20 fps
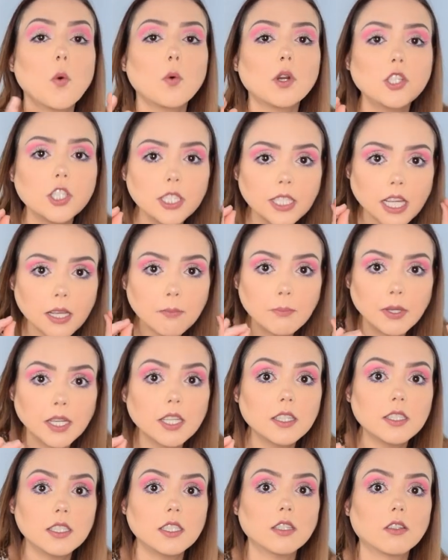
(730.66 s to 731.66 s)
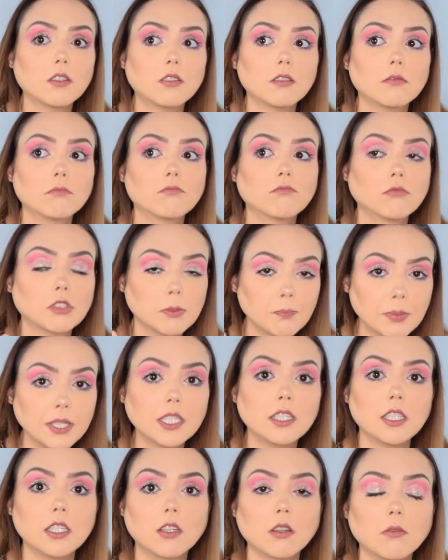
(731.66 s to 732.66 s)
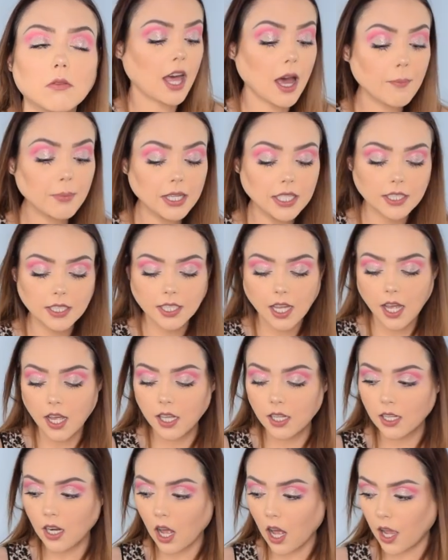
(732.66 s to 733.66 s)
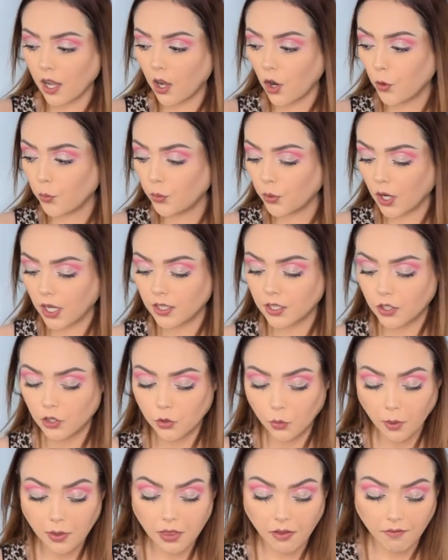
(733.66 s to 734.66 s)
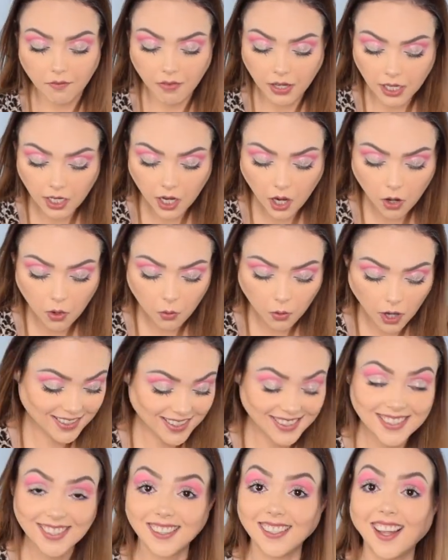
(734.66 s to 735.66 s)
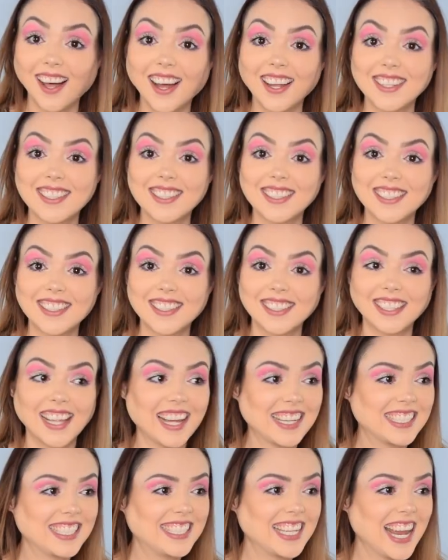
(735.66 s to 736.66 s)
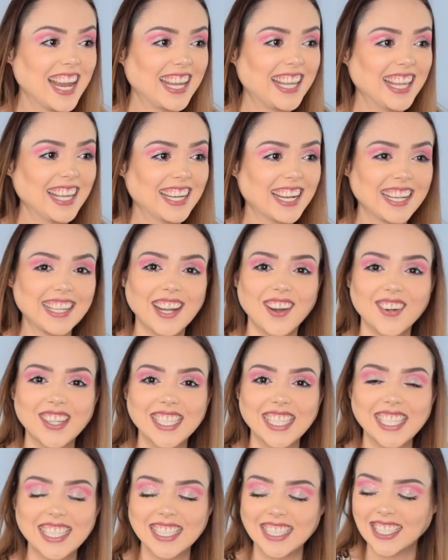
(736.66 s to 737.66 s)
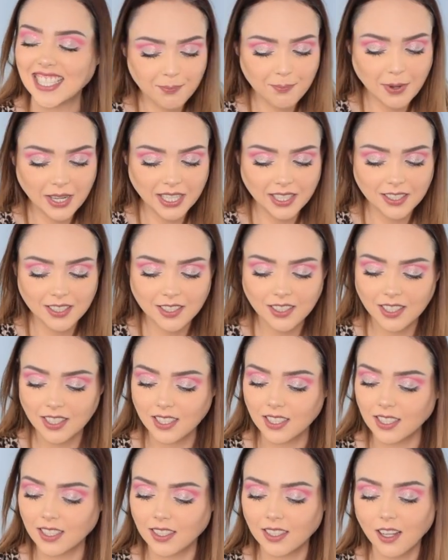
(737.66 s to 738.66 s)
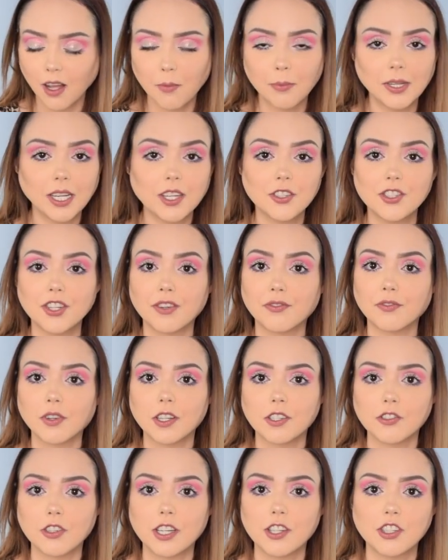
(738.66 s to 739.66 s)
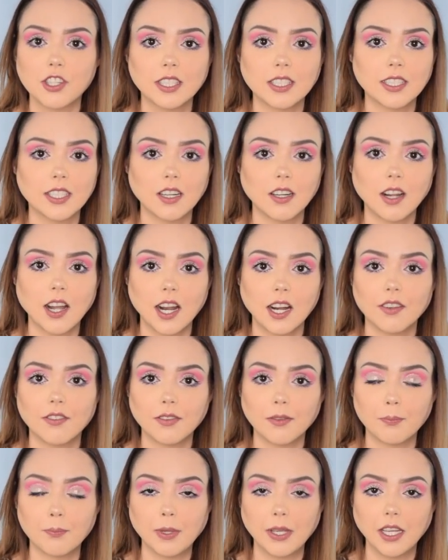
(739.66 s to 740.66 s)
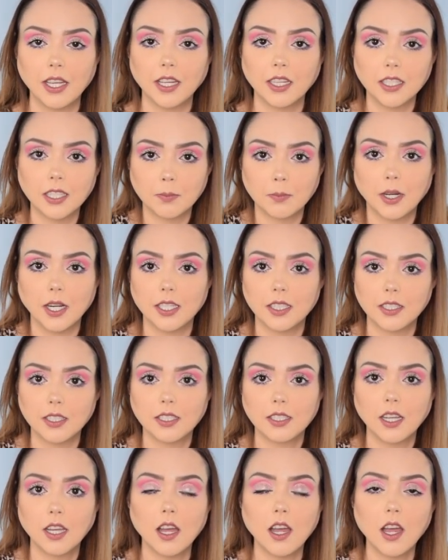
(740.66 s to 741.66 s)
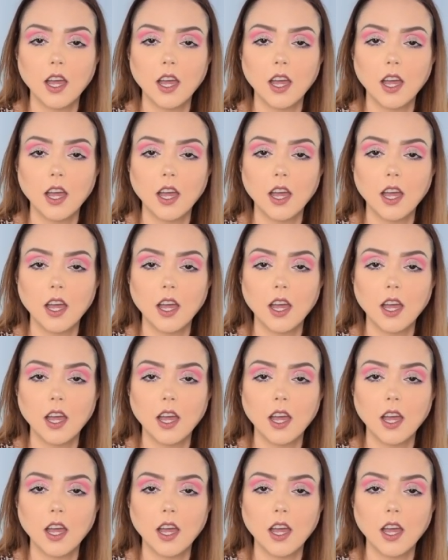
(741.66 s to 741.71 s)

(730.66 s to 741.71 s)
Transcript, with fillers: which is a big deal. It's a big deal. That being said, I hope you guys enjoyed the video. It's a lot. It's a lot to take in. I know it is, but it's just a culmination of frustrations that are kind of being expressed.